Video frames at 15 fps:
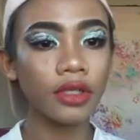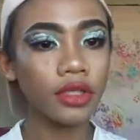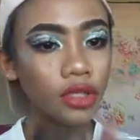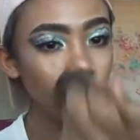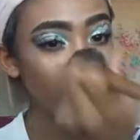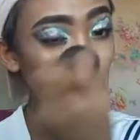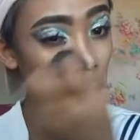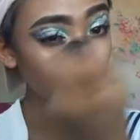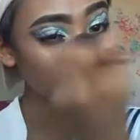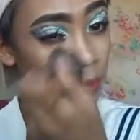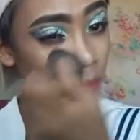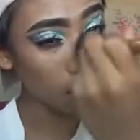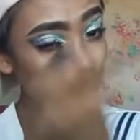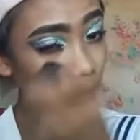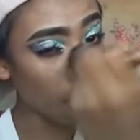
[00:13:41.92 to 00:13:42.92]
which is
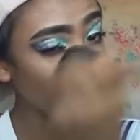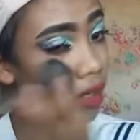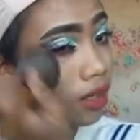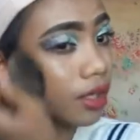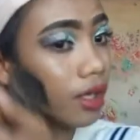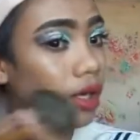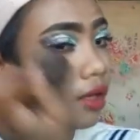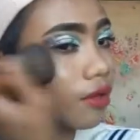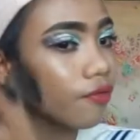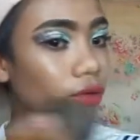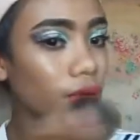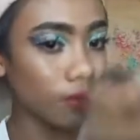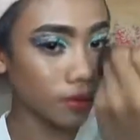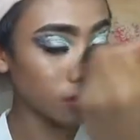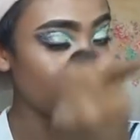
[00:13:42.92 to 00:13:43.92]
my Ben Nye
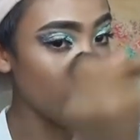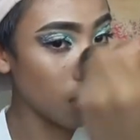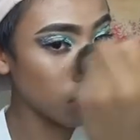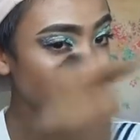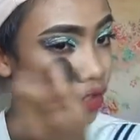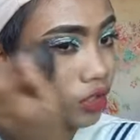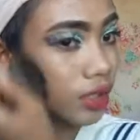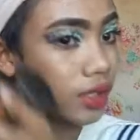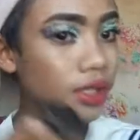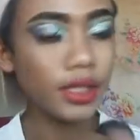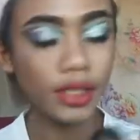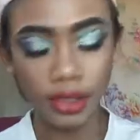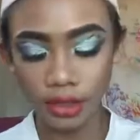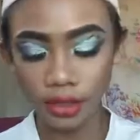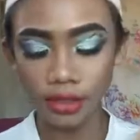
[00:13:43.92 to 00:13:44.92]

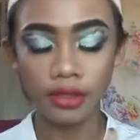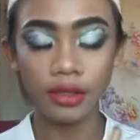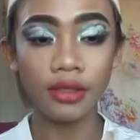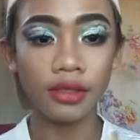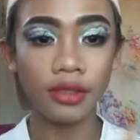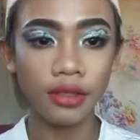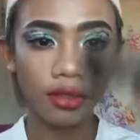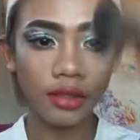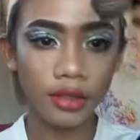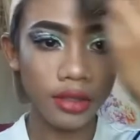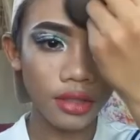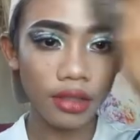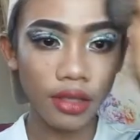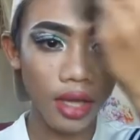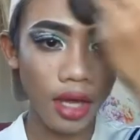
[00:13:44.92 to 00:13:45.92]
foundation,
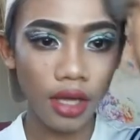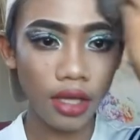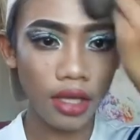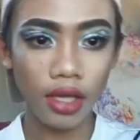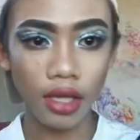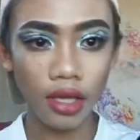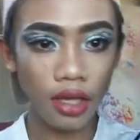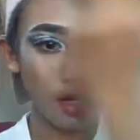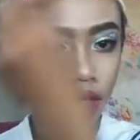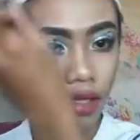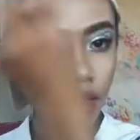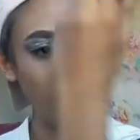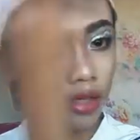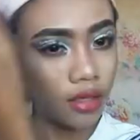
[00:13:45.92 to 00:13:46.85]
dahil